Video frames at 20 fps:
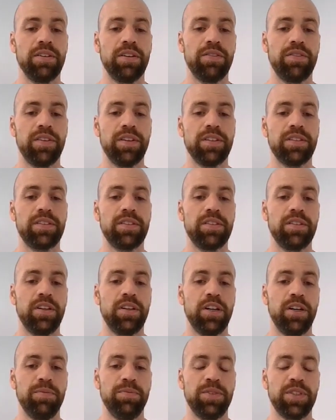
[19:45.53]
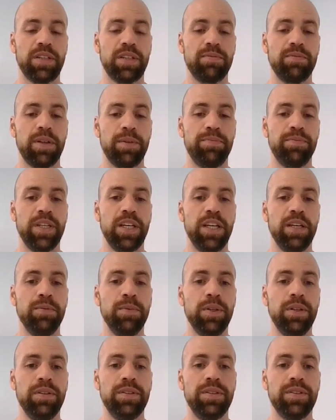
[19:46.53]
you have this object map
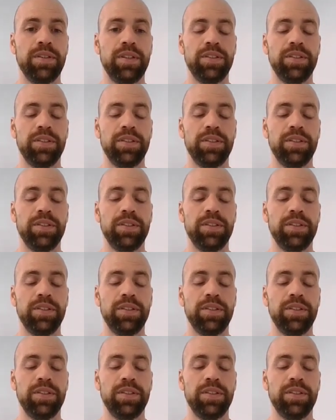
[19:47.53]
table.